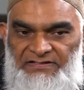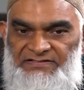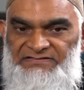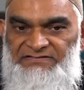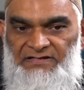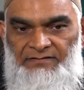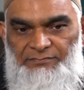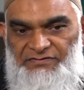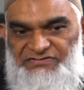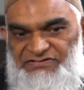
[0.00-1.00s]
these
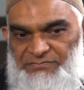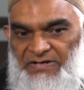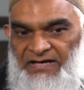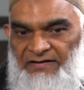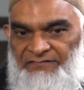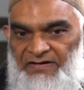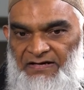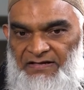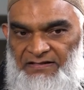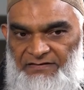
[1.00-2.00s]
persons, we have
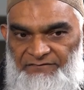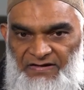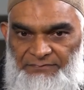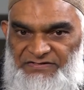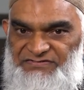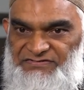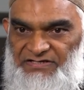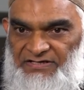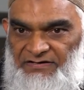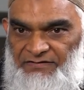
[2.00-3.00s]
the famous
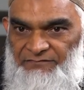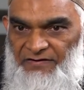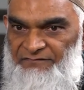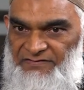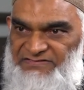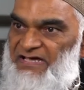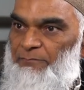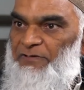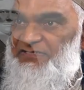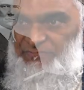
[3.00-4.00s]
uh, Reverend Samuel